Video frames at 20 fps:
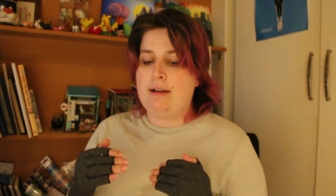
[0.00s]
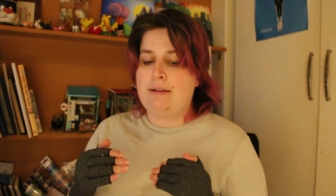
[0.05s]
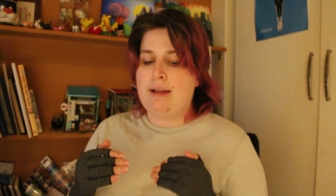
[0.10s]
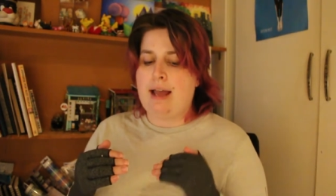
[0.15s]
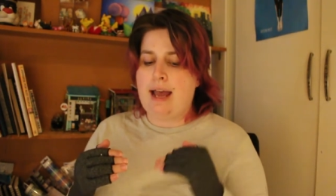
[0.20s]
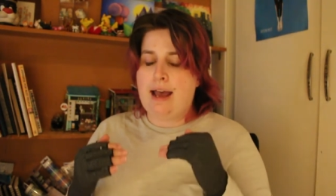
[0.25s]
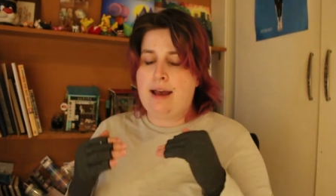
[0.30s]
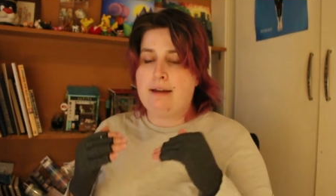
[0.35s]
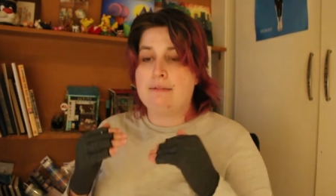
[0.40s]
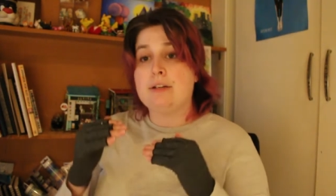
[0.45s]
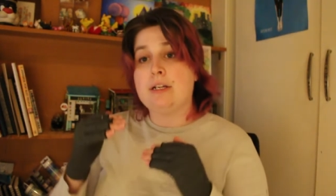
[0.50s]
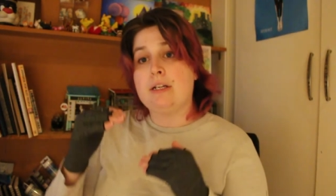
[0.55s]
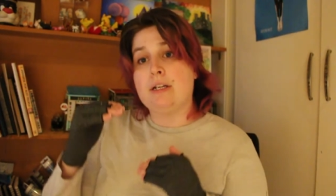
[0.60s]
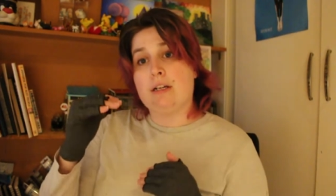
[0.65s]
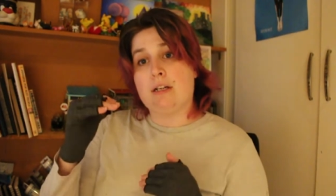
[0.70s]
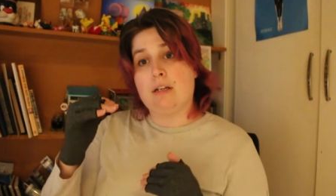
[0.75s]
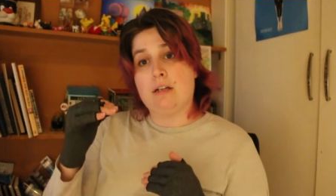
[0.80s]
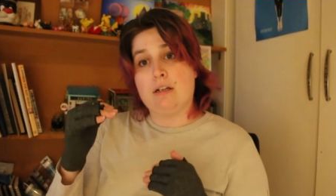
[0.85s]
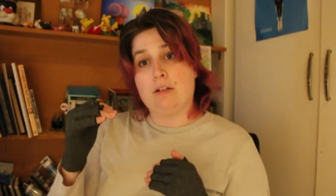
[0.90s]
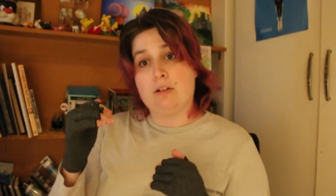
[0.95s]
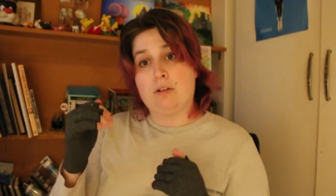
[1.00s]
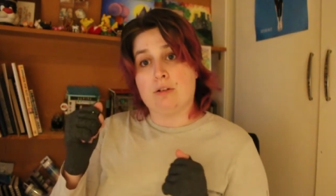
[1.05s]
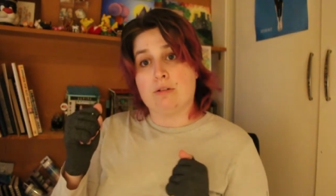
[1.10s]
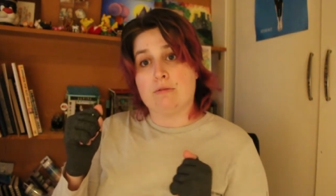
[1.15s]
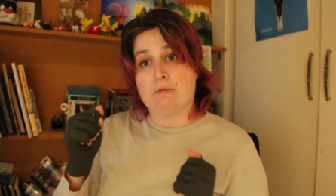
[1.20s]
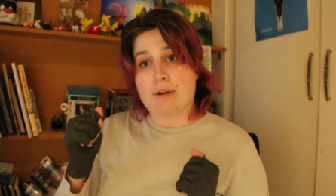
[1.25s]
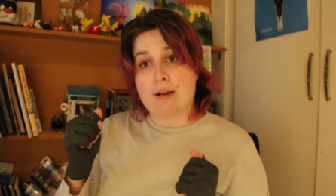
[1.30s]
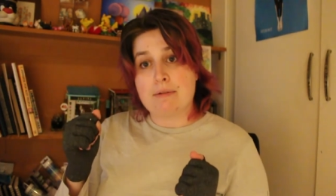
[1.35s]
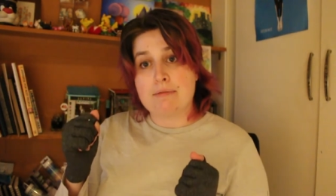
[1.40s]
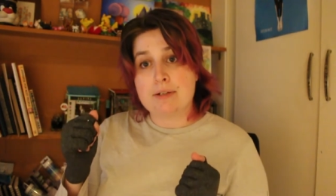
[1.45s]
having
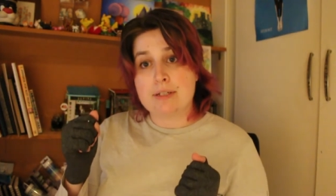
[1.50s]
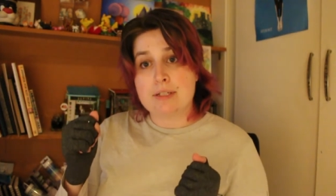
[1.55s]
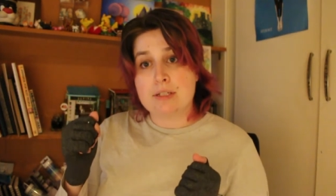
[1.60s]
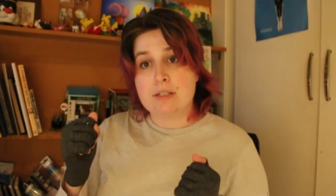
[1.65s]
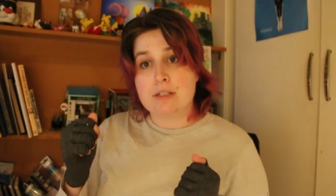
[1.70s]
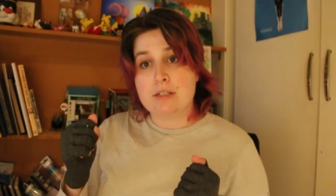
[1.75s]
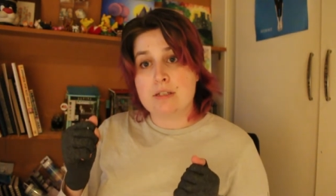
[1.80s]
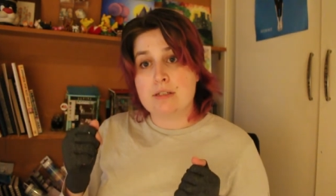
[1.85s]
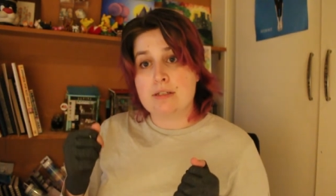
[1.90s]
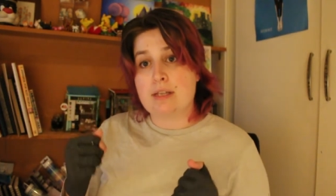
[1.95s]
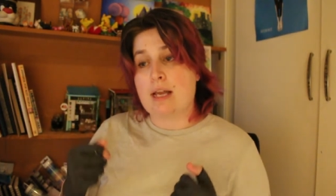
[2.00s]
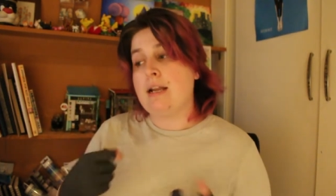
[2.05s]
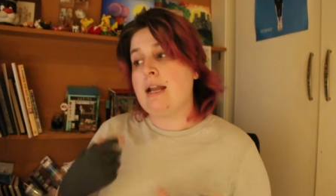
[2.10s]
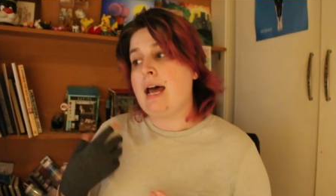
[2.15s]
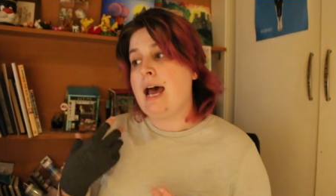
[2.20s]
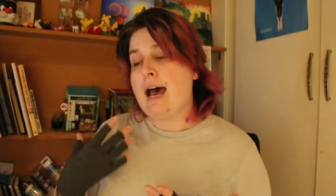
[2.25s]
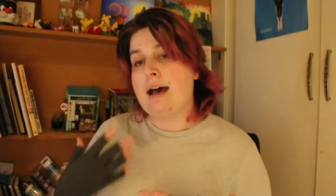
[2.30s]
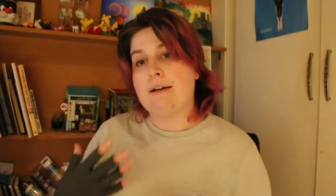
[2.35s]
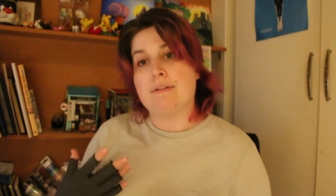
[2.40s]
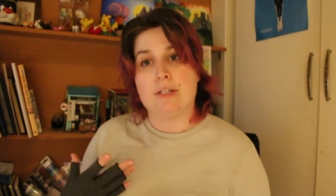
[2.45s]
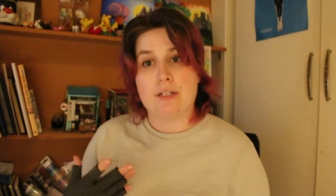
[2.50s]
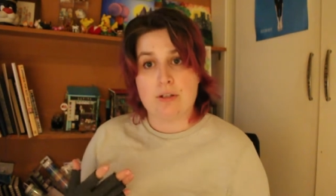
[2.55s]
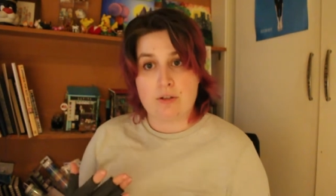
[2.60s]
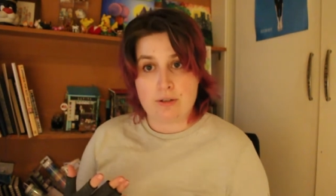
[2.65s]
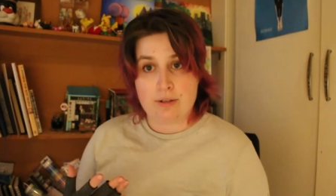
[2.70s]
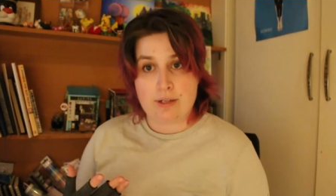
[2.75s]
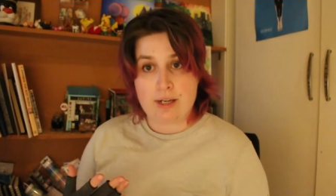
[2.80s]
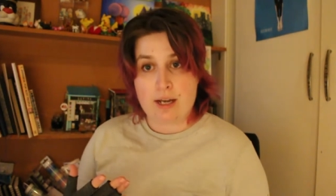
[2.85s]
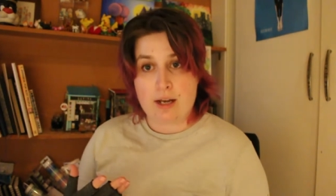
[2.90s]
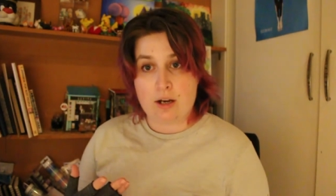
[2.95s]
good references and having
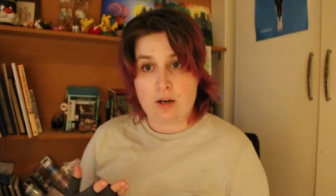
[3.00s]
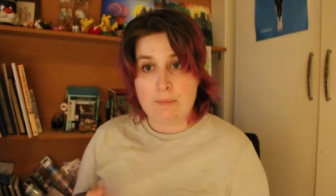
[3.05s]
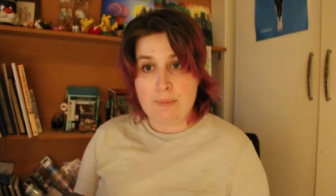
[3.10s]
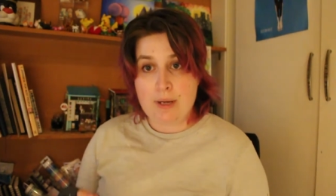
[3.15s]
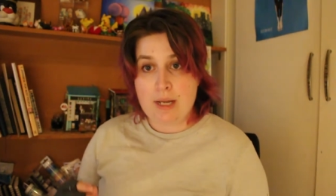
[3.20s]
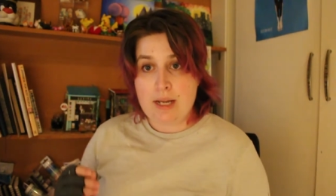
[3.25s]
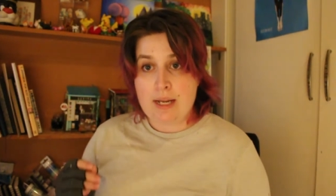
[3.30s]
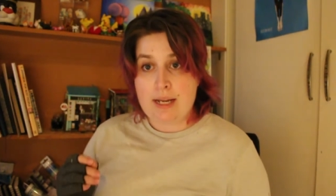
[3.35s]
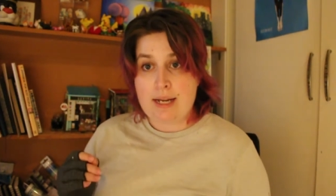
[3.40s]
good help